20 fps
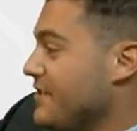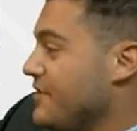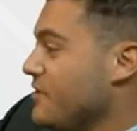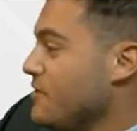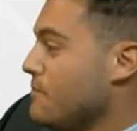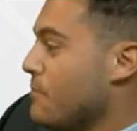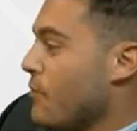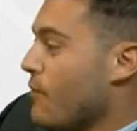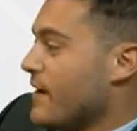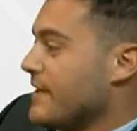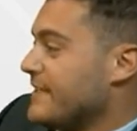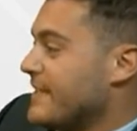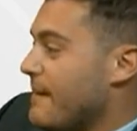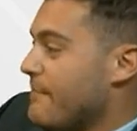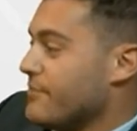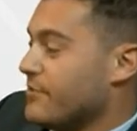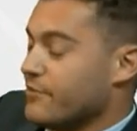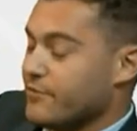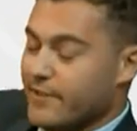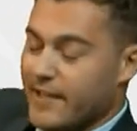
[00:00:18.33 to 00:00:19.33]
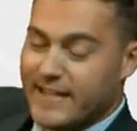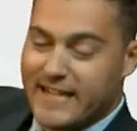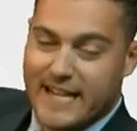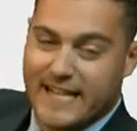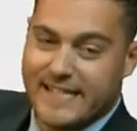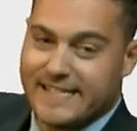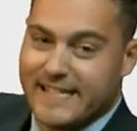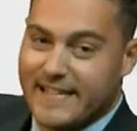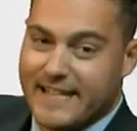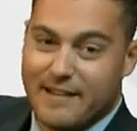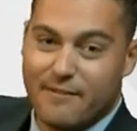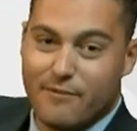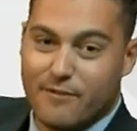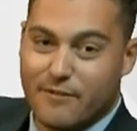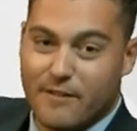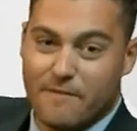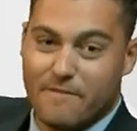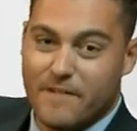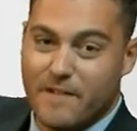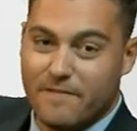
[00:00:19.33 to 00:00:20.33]
Dew point temperatures, like I said, they
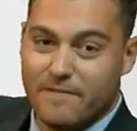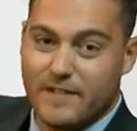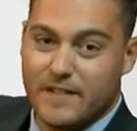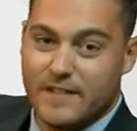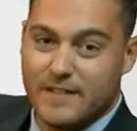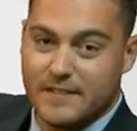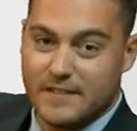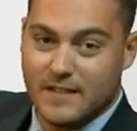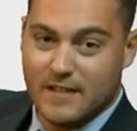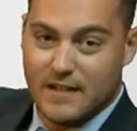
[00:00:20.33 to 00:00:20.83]
were in the 50s,